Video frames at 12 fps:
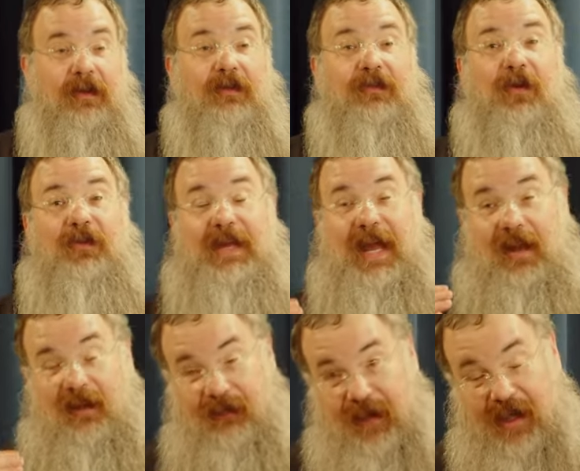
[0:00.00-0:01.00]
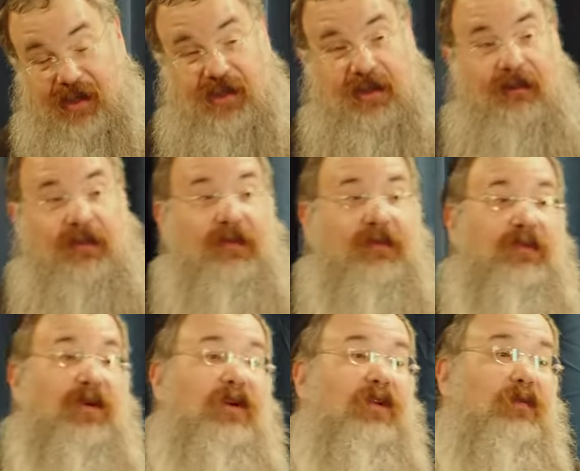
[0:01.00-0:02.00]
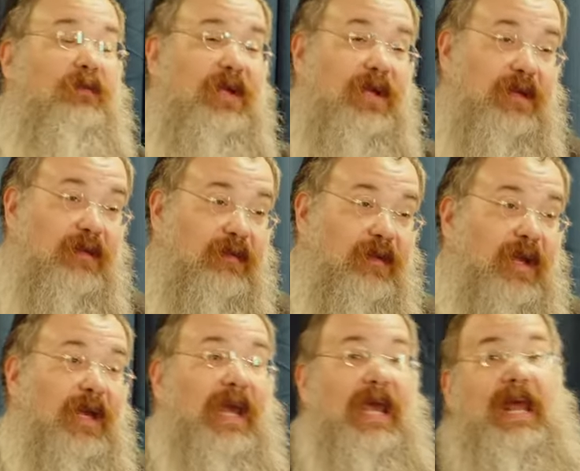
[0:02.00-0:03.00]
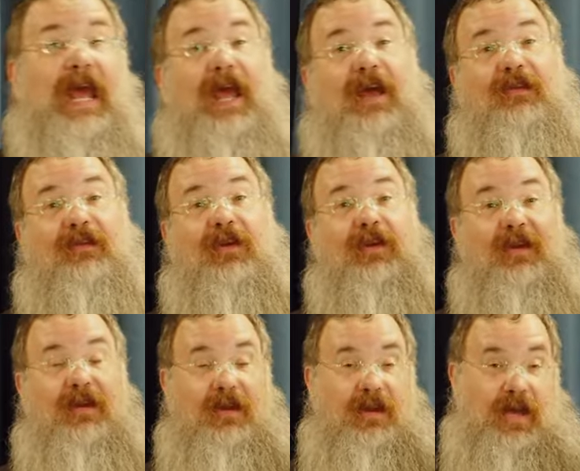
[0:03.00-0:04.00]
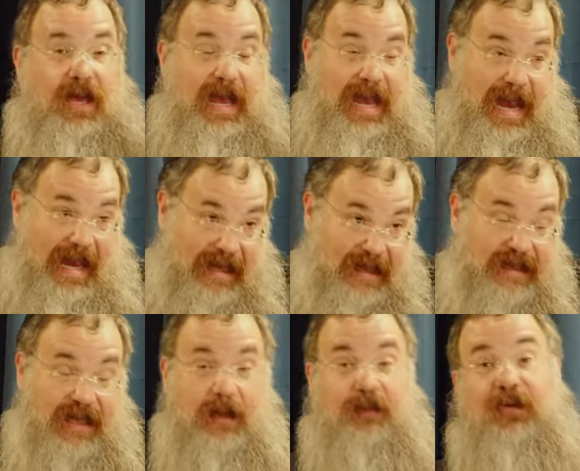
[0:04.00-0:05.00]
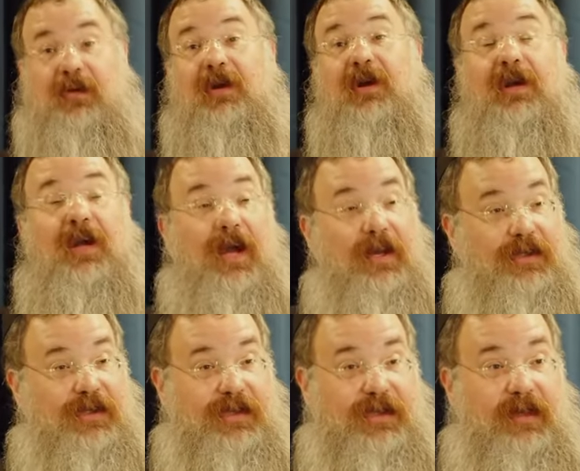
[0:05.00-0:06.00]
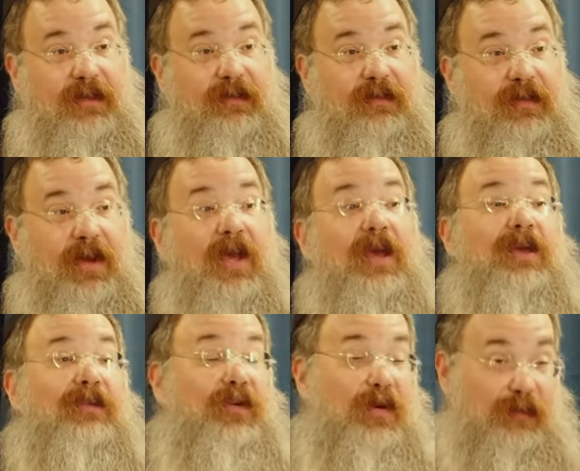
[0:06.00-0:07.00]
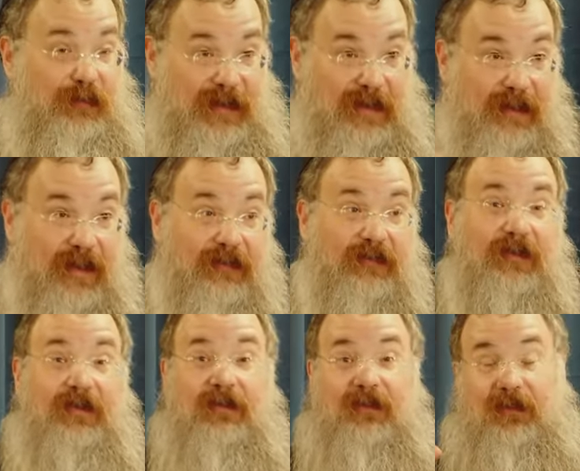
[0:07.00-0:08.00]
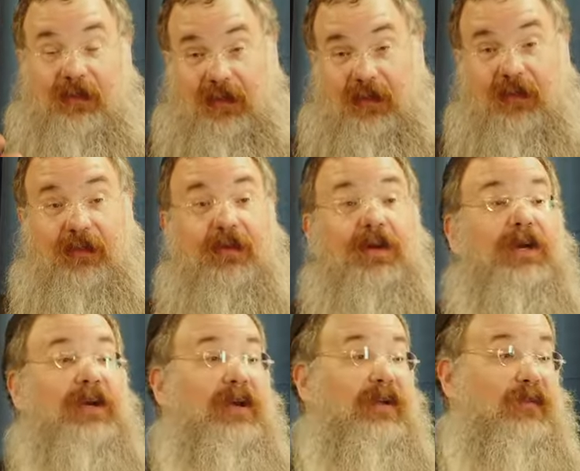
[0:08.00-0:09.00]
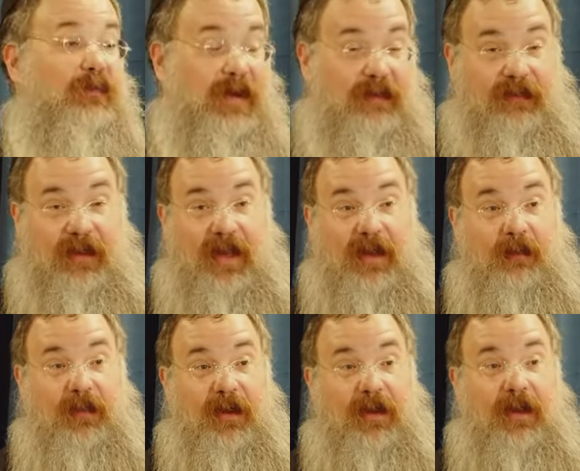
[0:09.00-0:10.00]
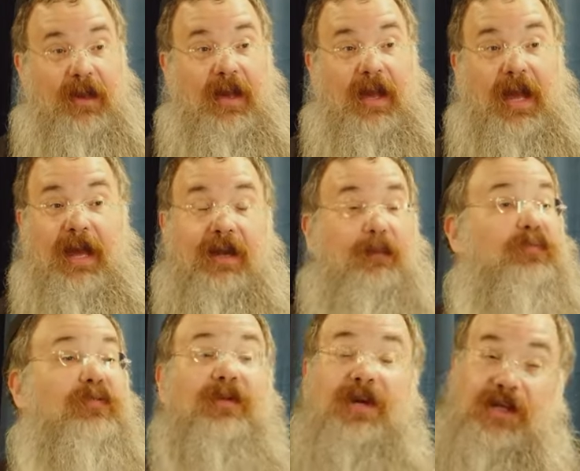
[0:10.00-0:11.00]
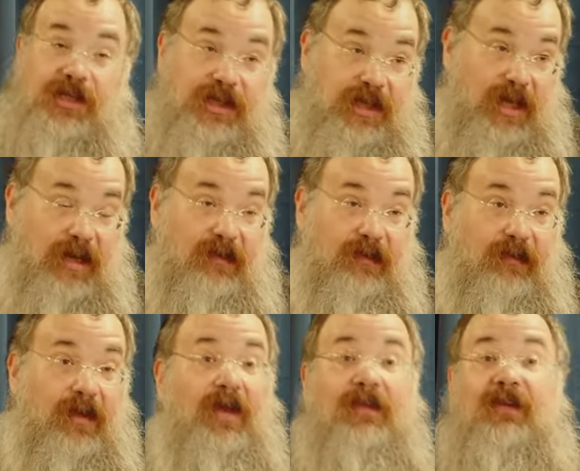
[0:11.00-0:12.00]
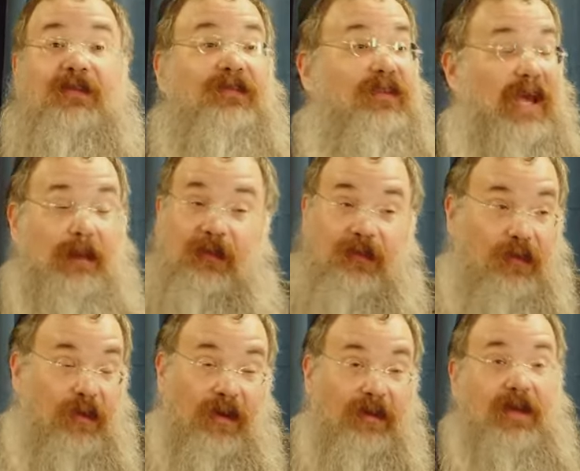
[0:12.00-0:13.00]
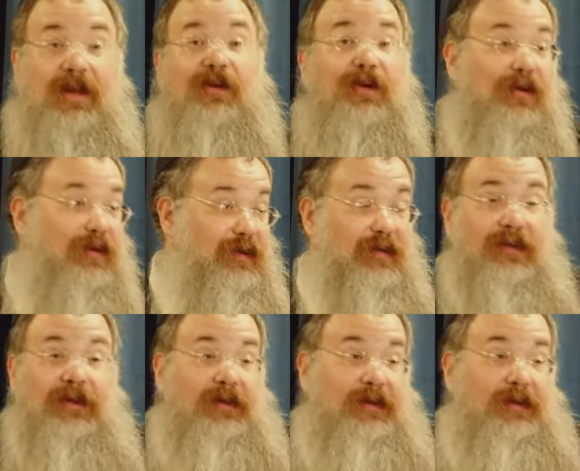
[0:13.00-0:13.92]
So the elevation of the soul means it has a deeper consciousness. And so it re listens to its mixtape and it appreciates the same song that it heard